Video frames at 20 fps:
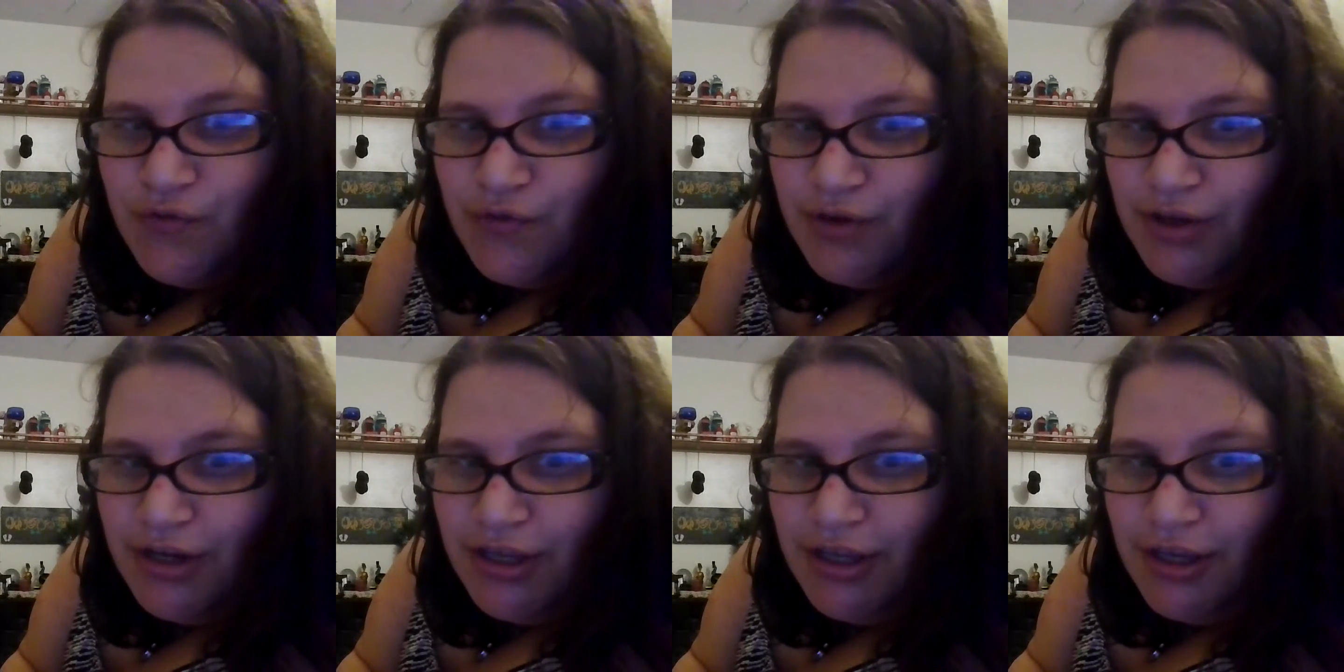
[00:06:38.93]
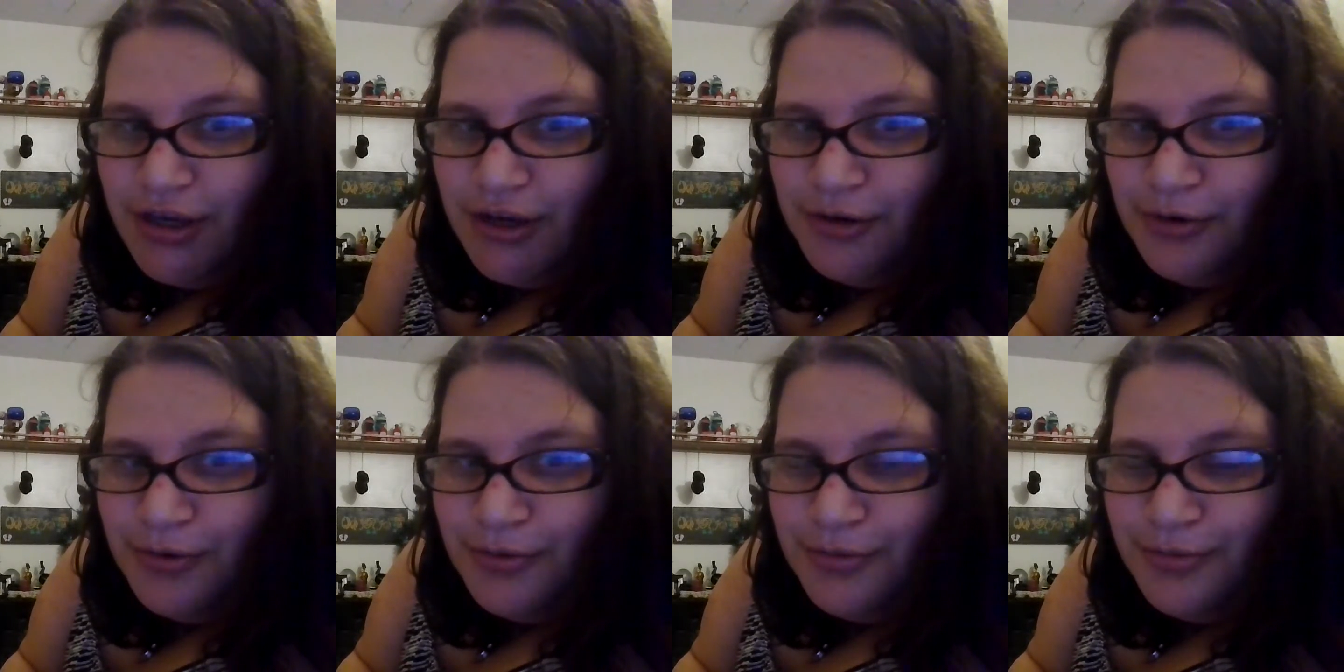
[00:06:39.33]

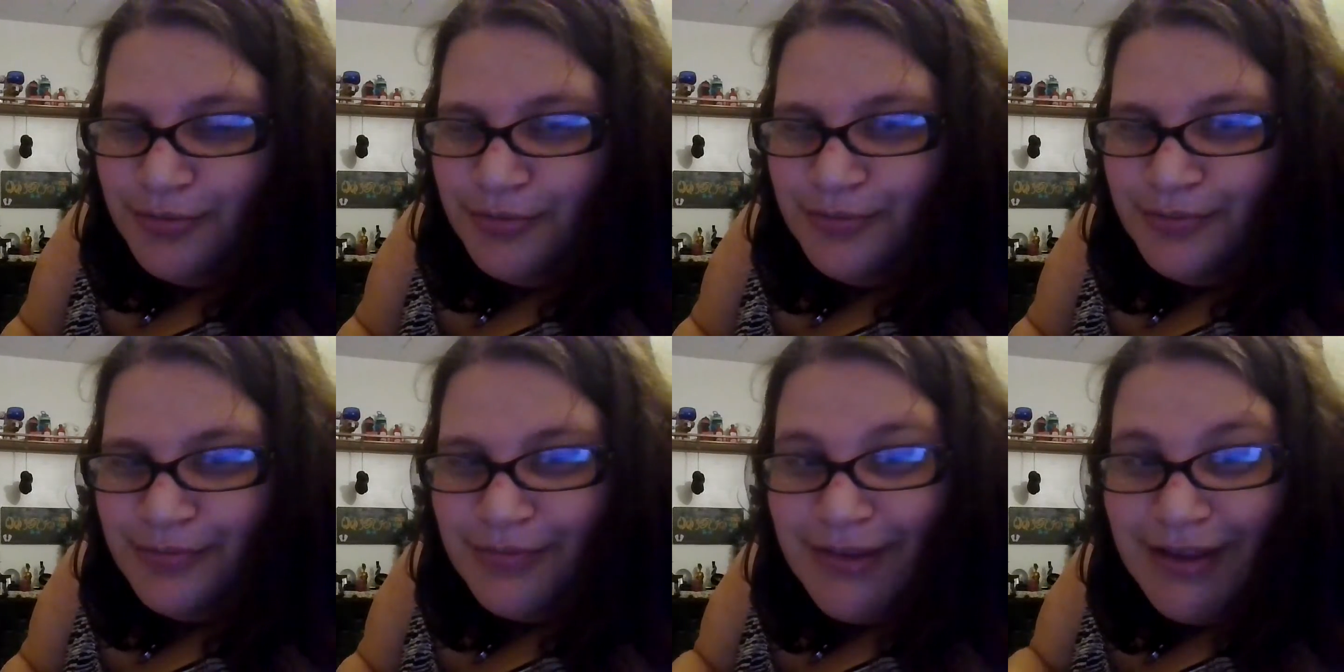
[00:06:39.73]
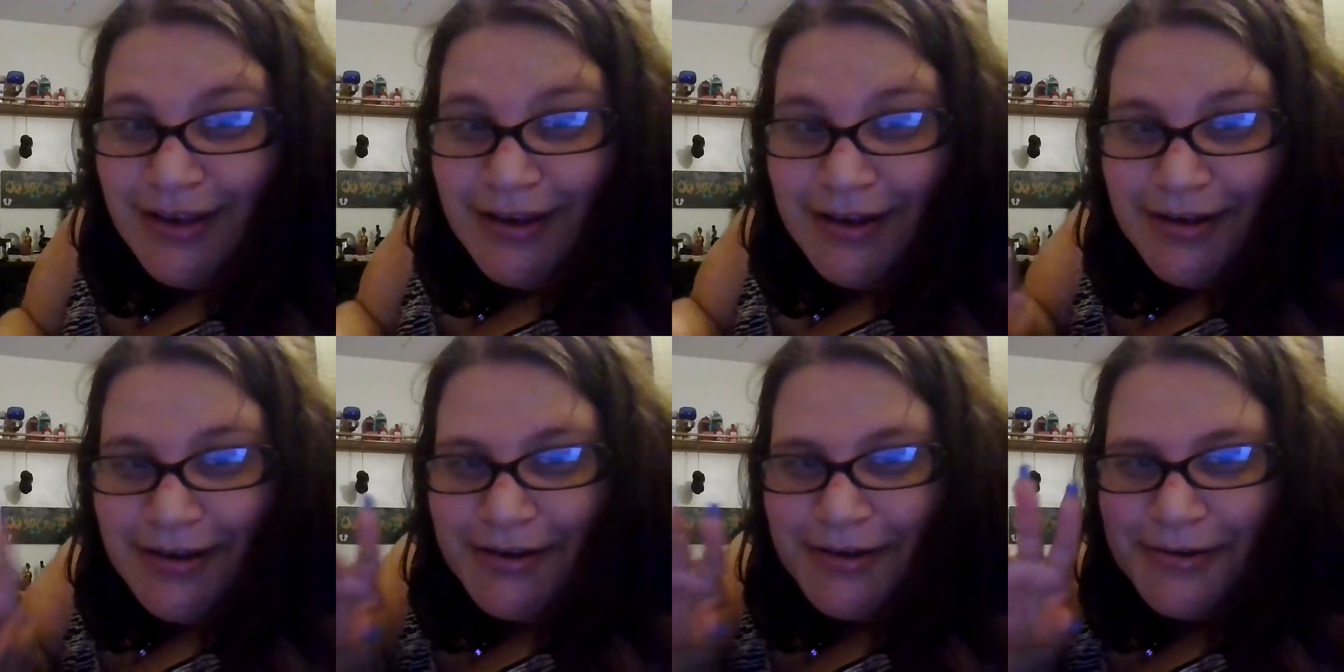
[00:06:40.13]
video.
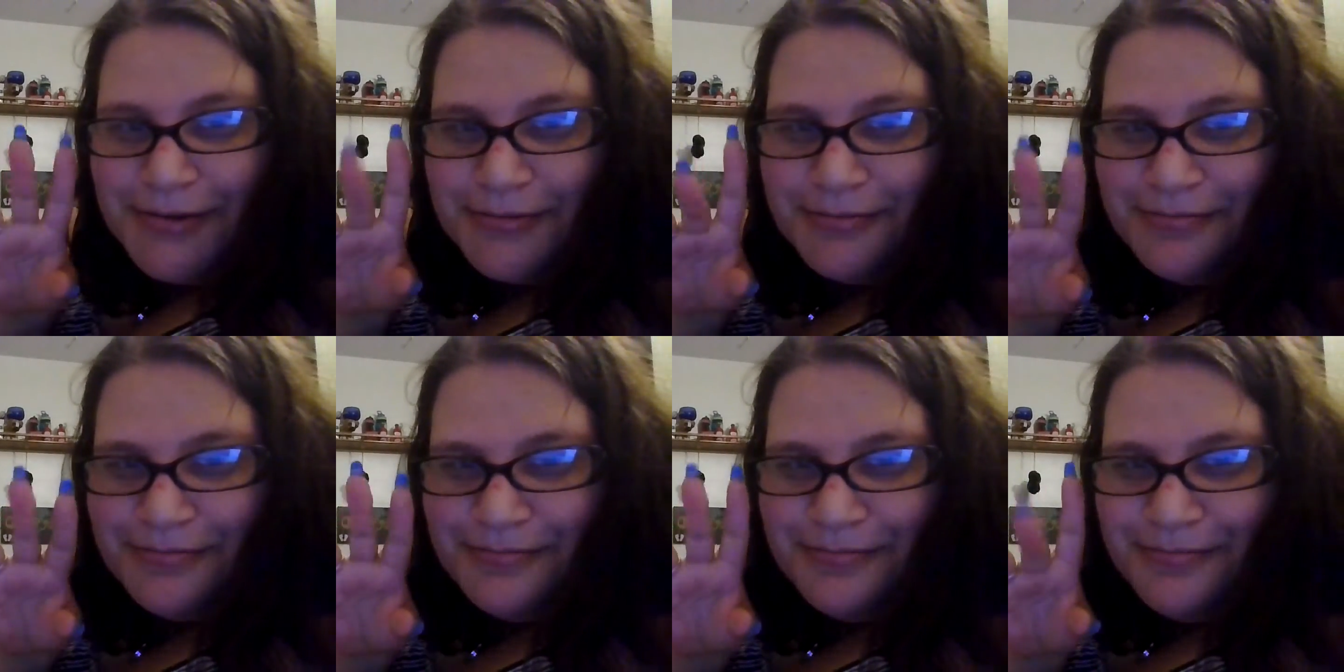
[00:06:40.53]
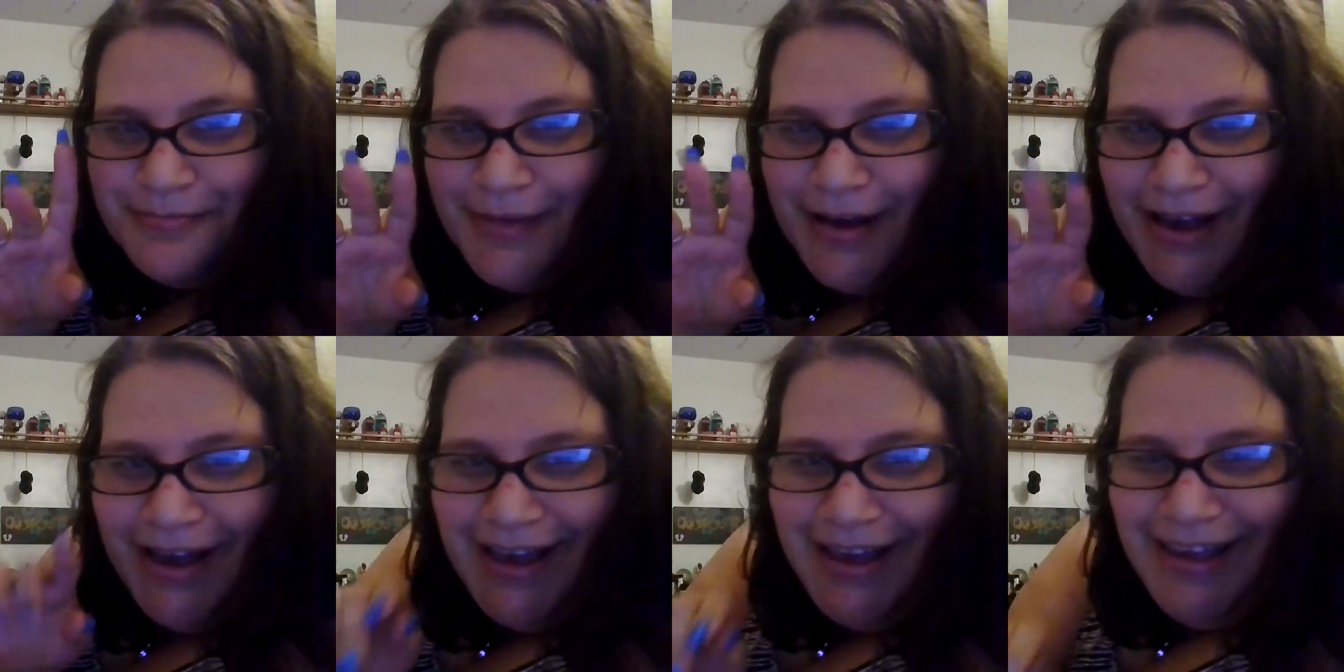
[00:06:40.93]

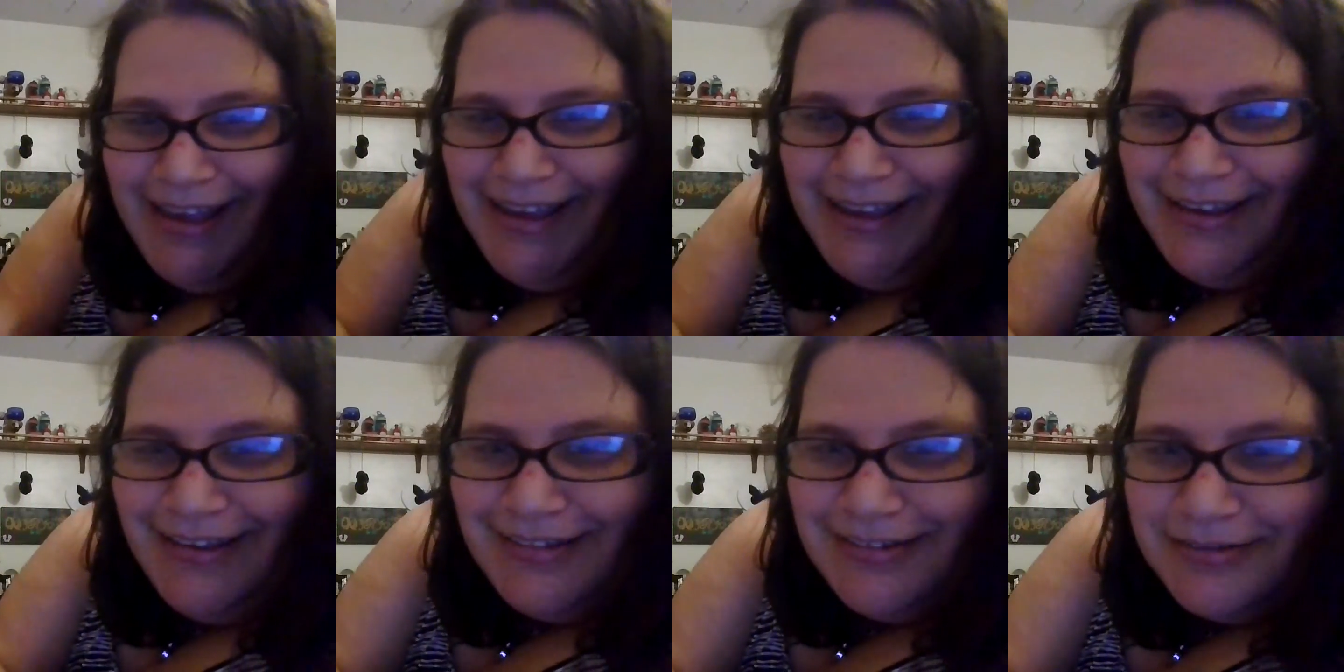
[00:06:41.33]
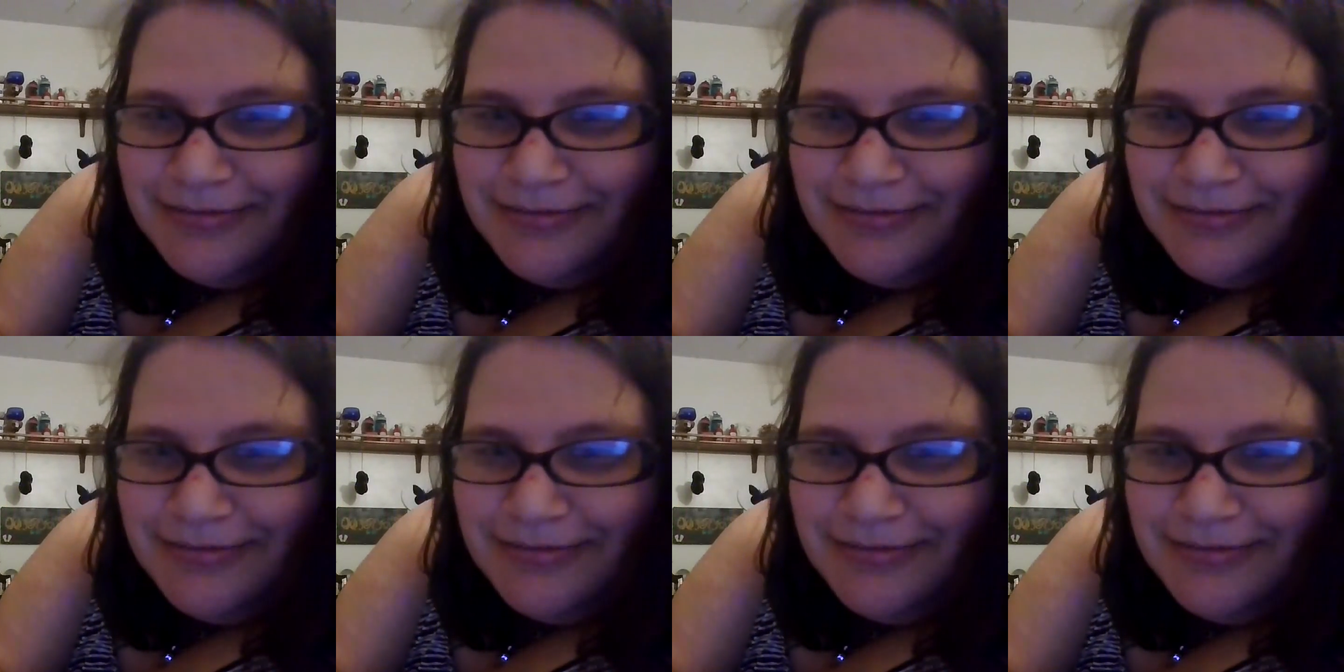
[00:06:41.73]
Bye!